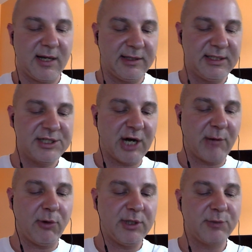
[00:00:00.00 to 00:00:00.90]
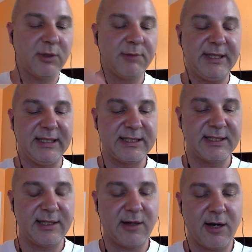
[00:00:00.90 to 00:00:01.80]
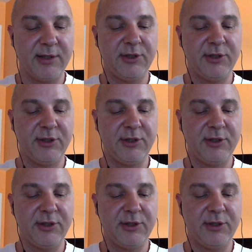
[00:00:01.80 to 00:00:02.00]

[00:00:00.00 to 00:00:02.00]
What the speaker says: these checkpoints will be listed on